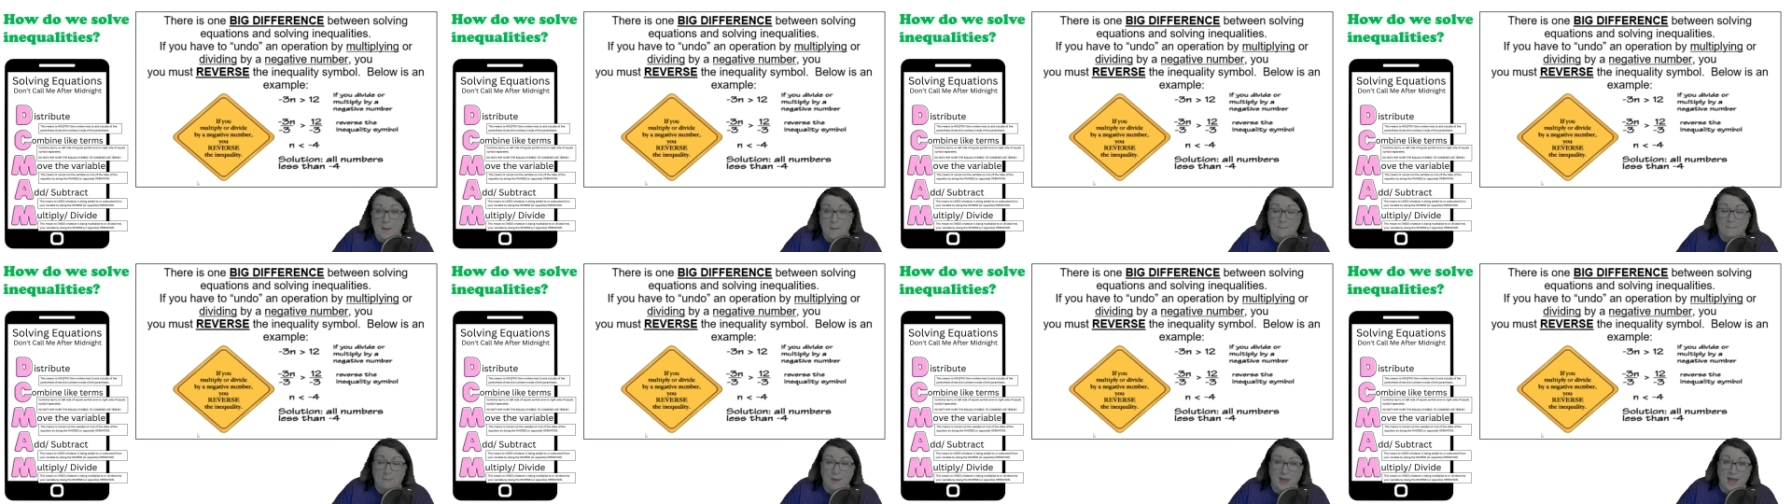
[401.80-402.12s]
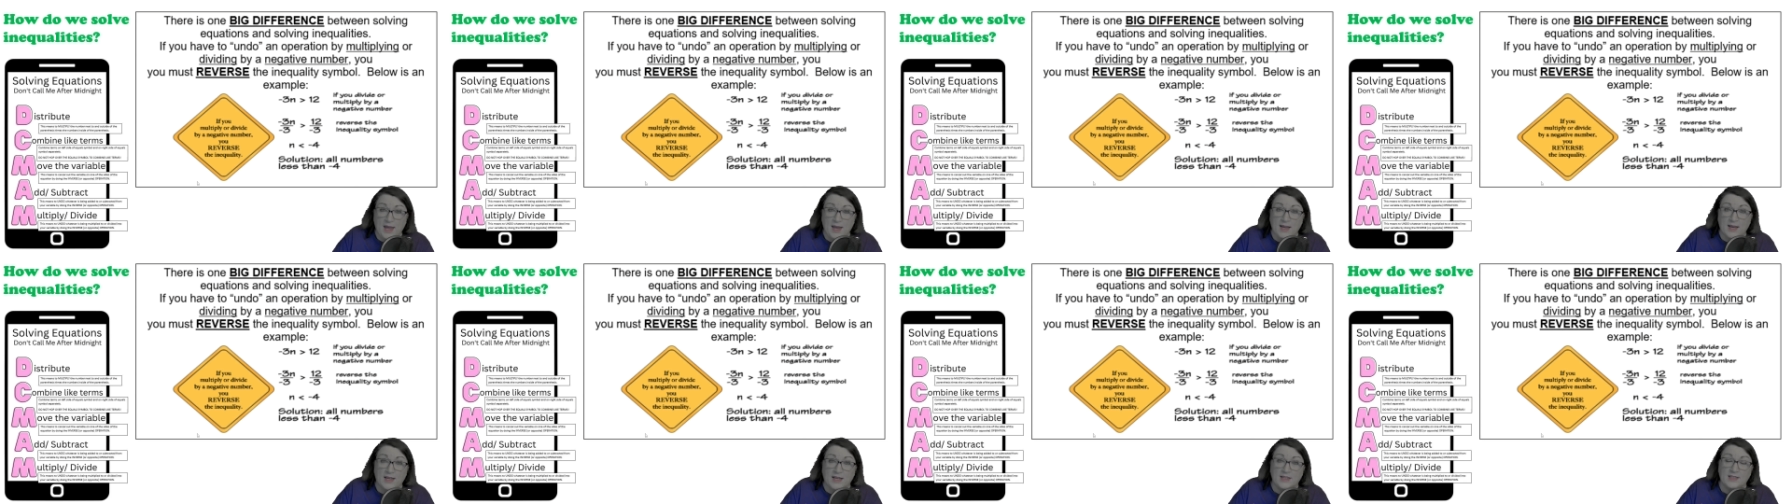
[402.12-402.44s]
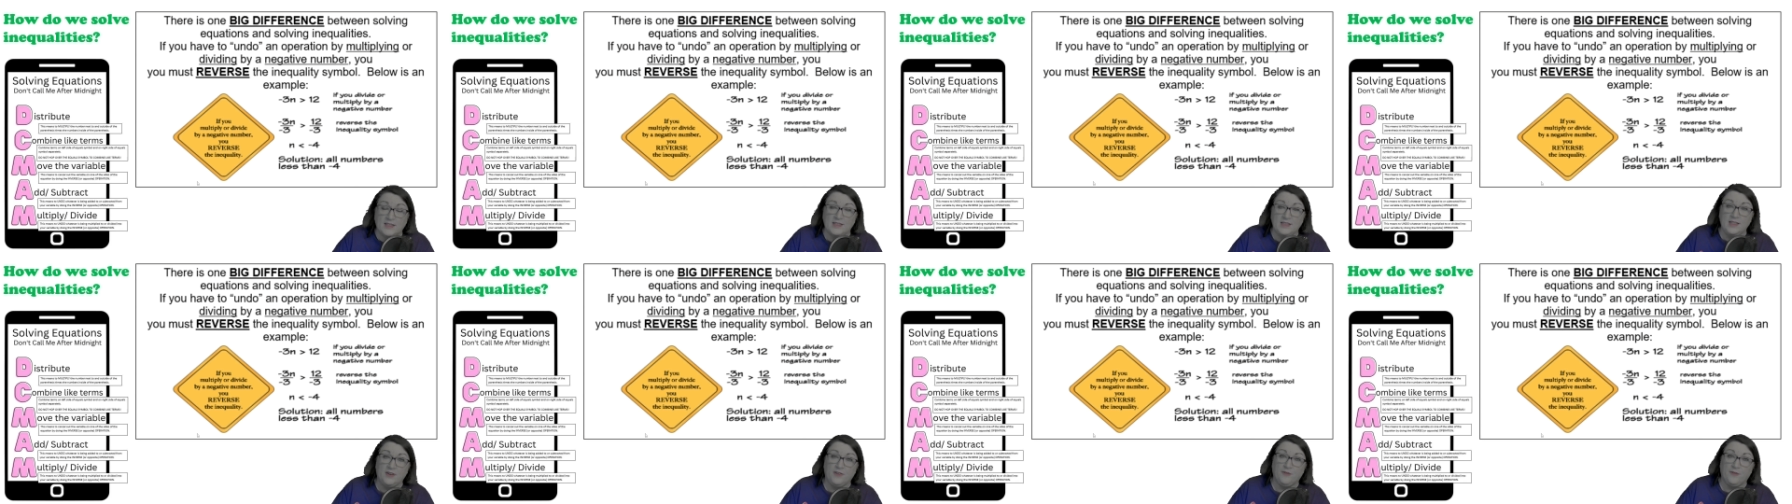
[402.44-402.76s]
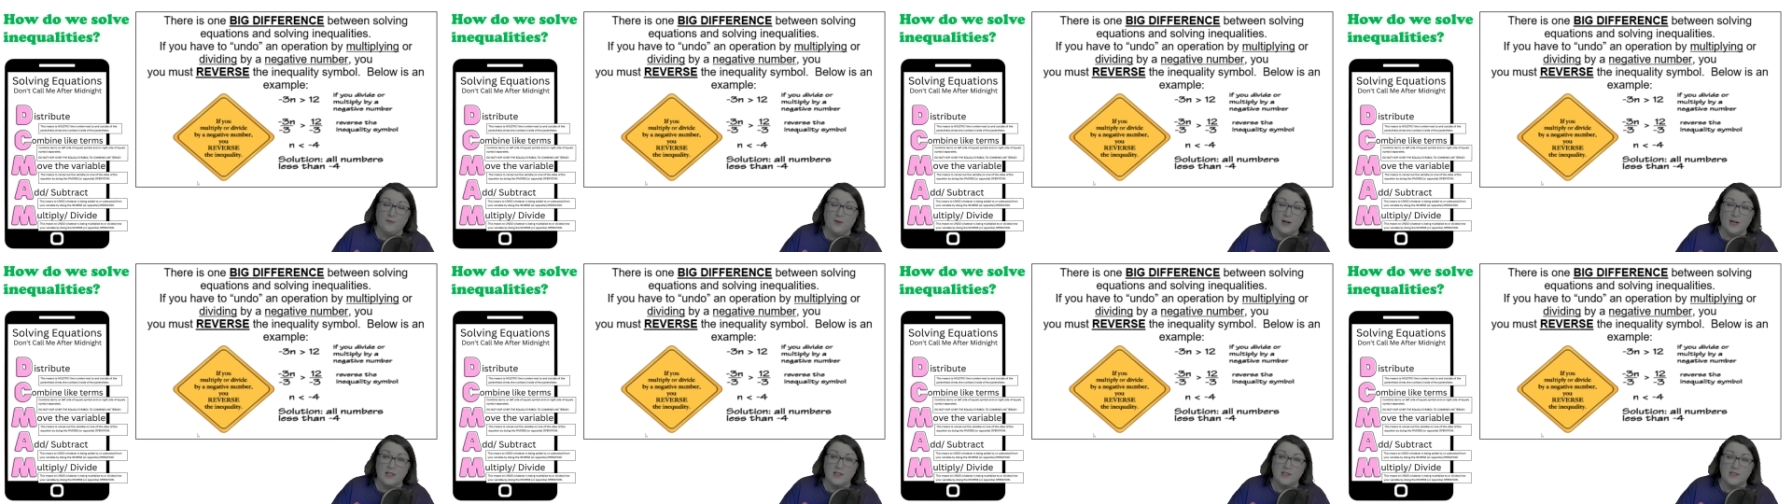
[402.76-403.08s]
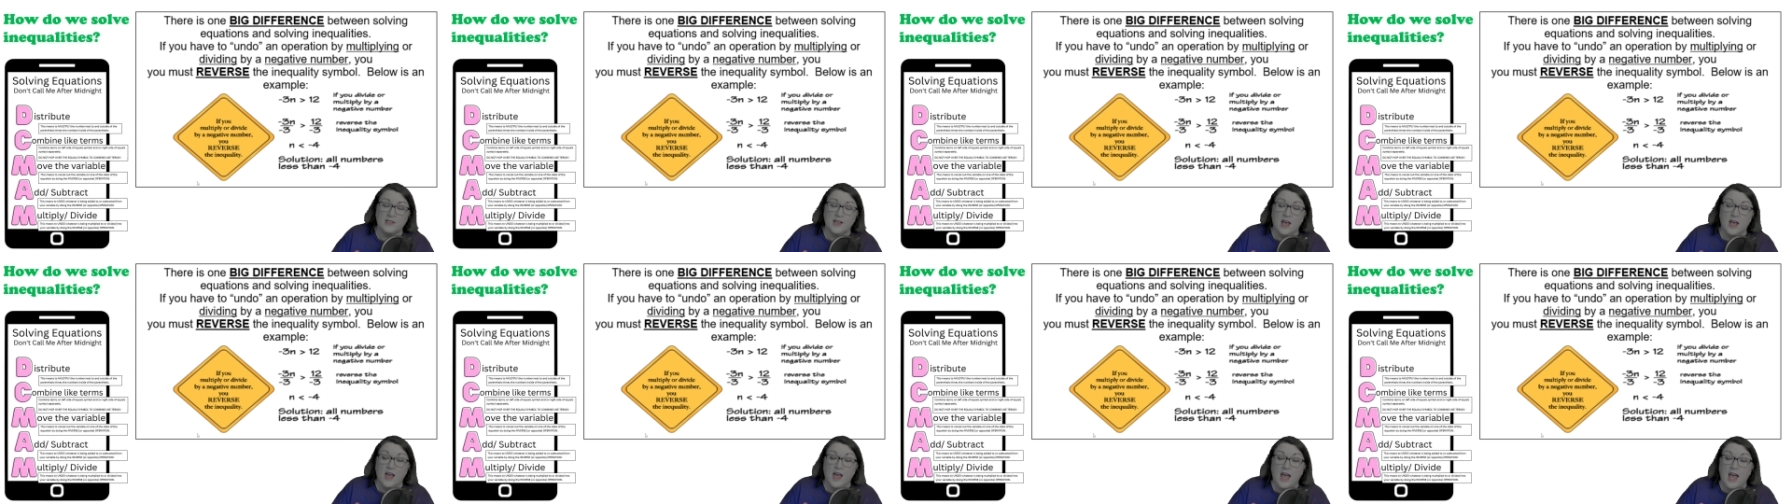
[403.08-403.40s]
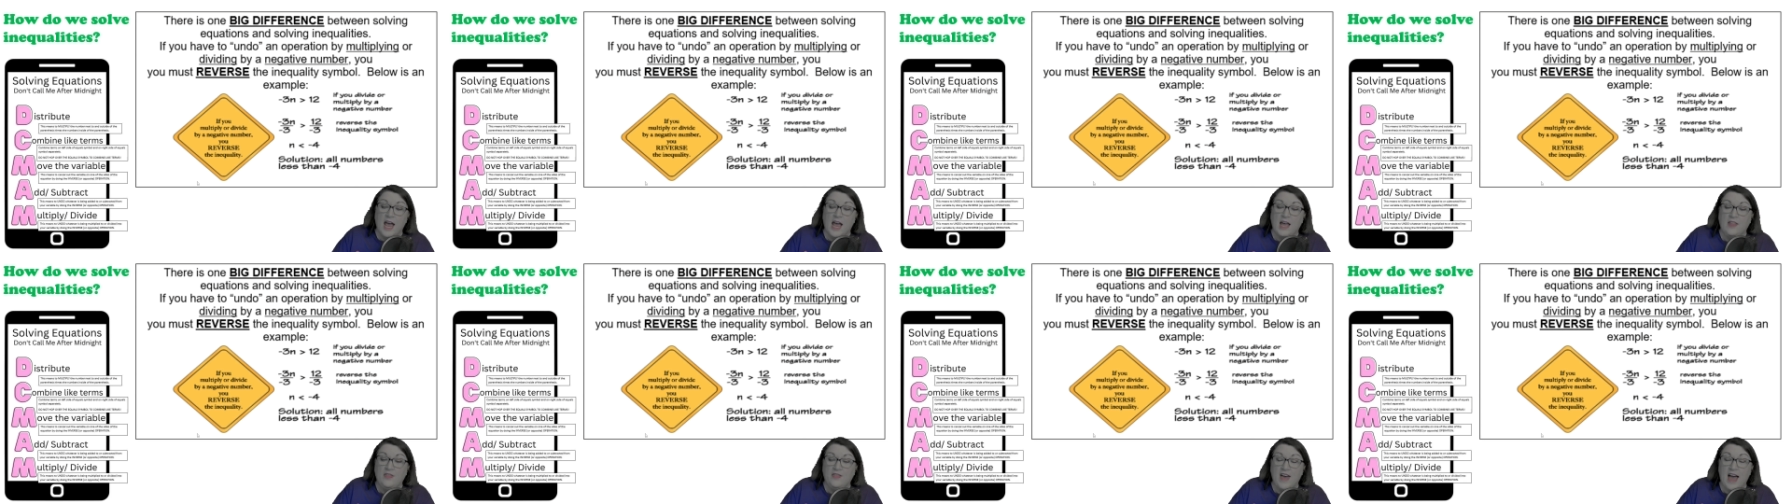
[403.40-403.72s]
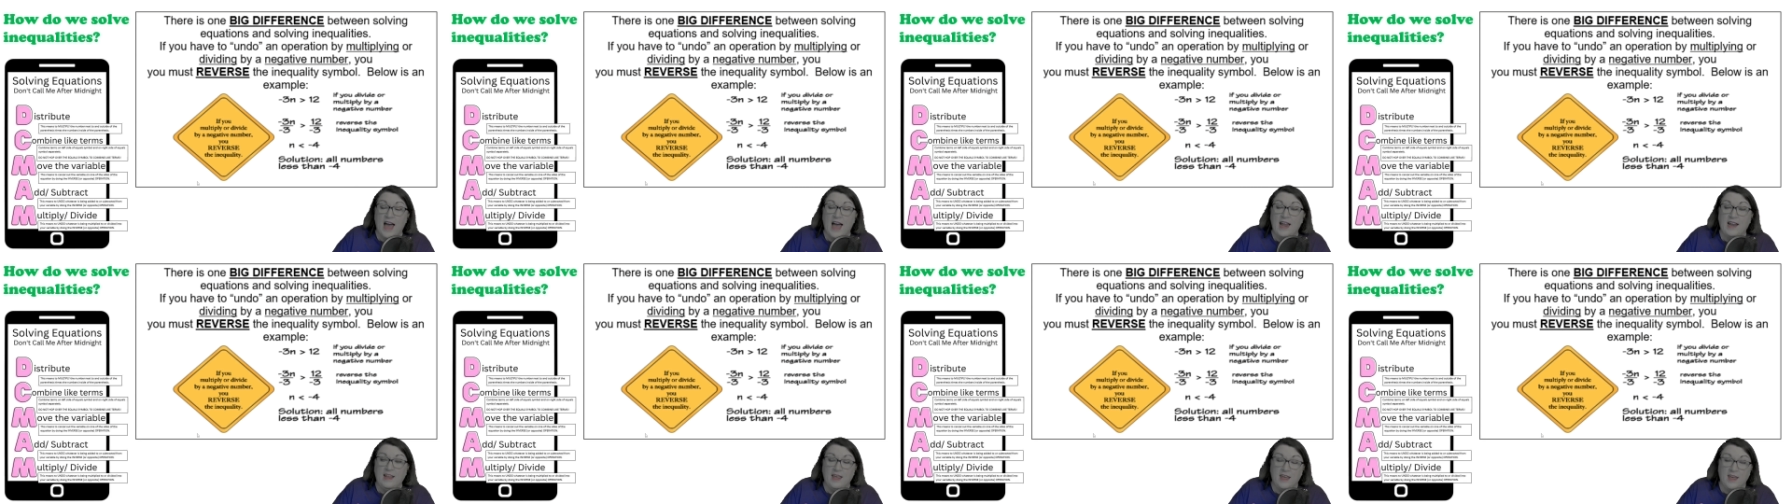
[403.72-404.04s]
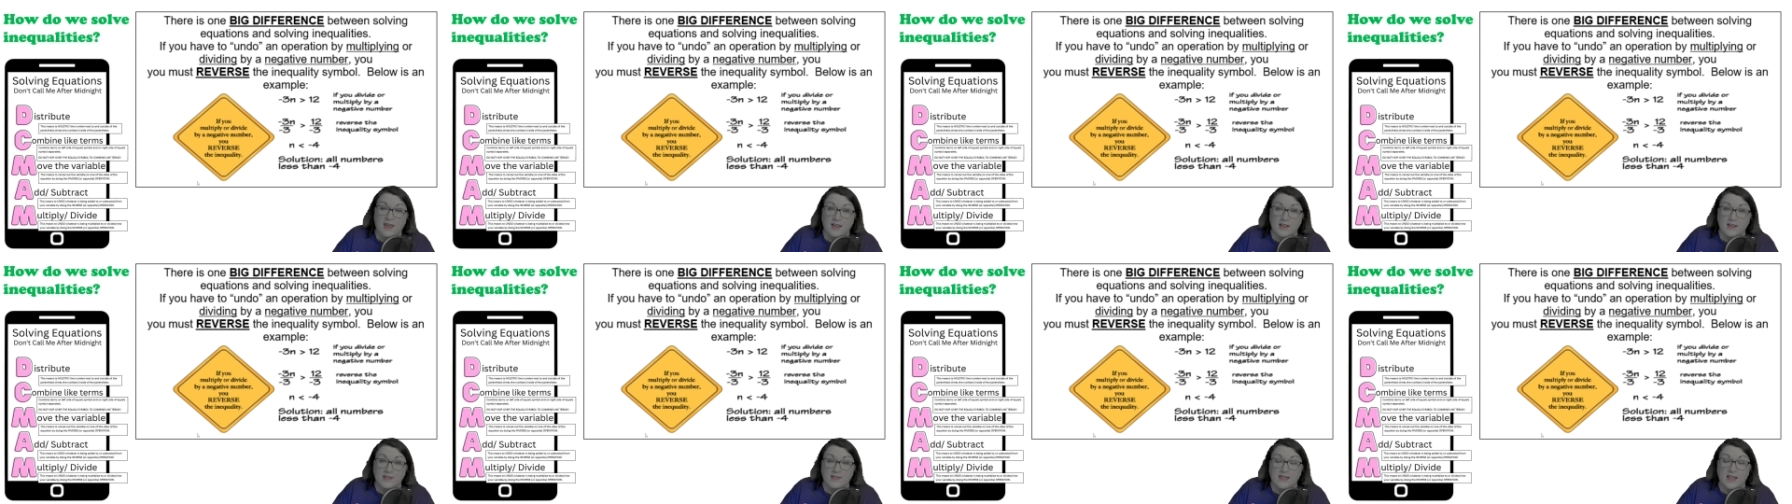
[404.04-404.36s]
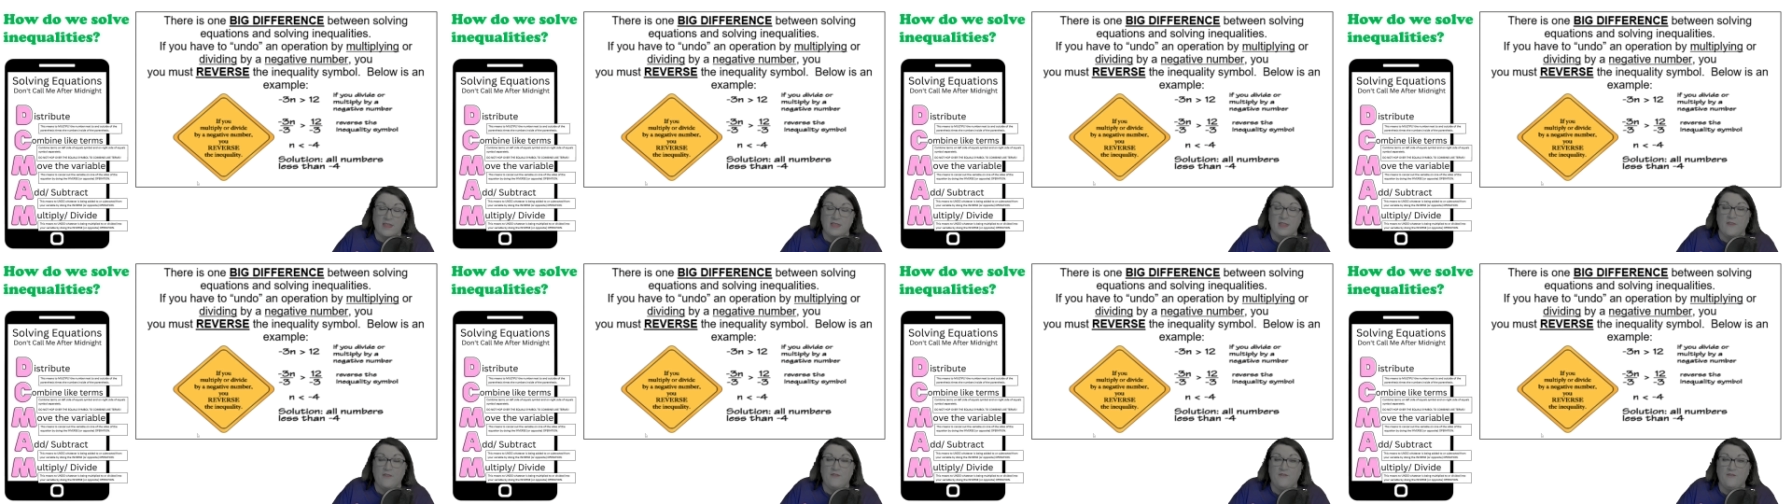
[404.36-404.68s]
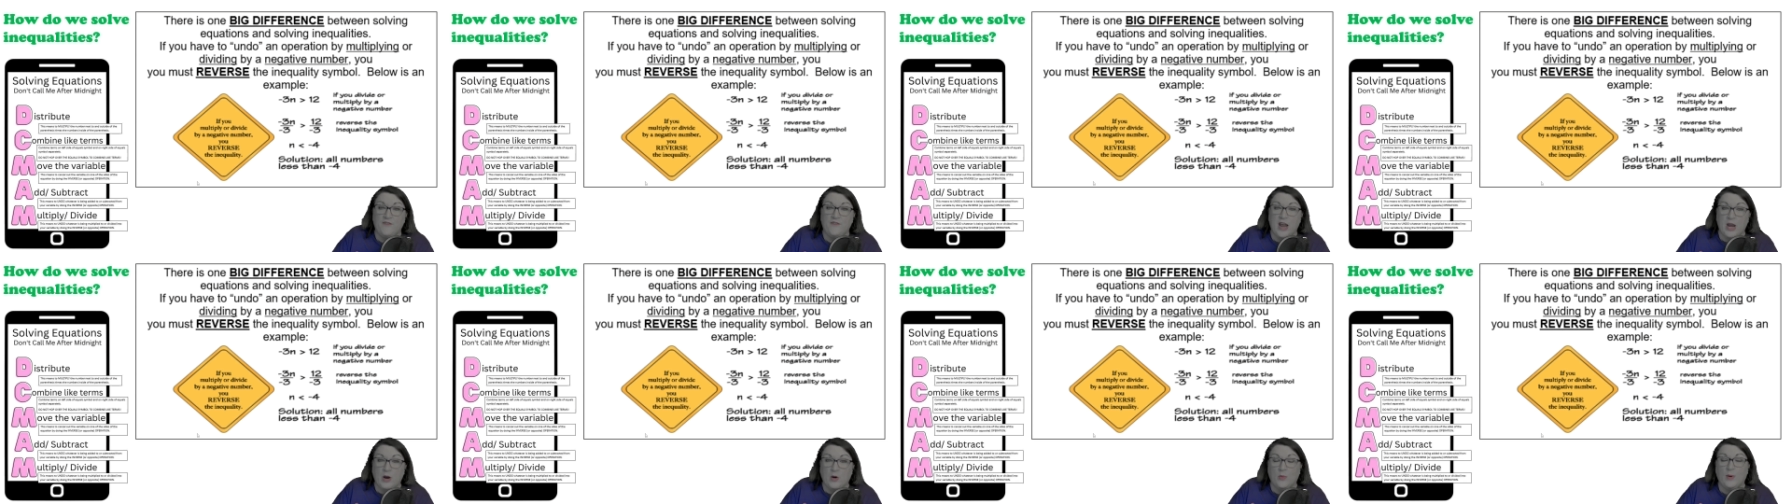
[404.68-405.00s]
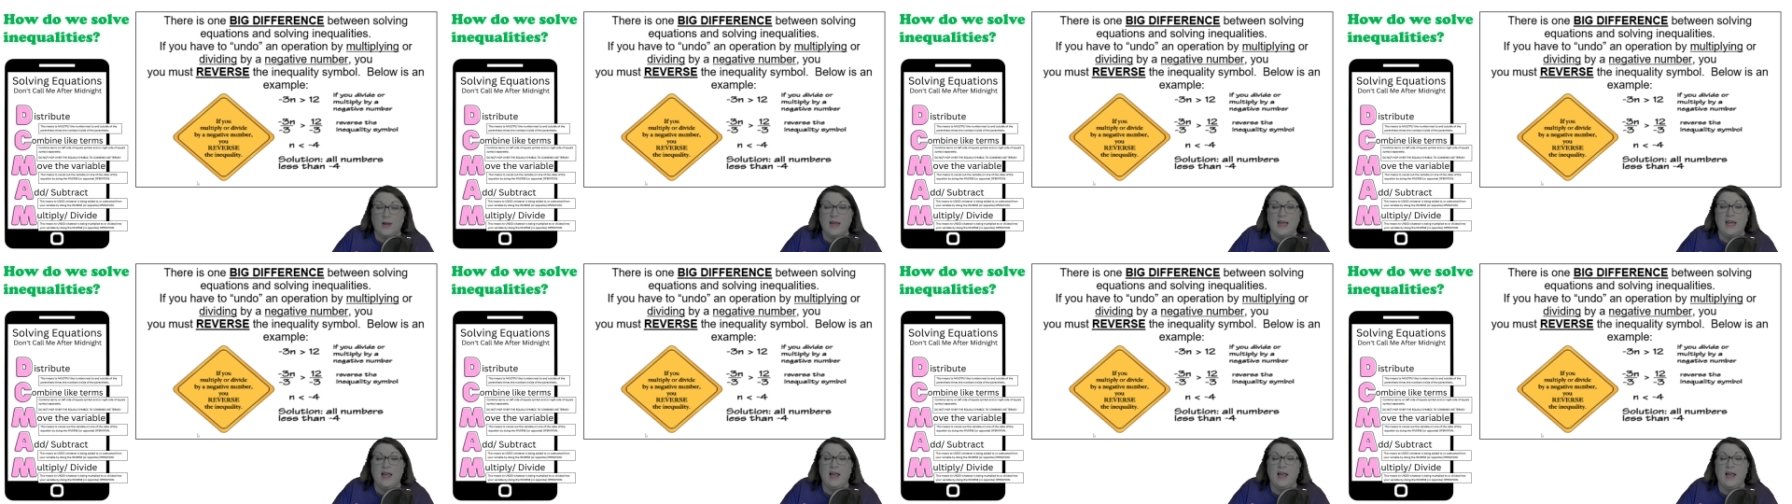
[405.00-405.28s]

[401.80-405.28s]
big difference, and that is the very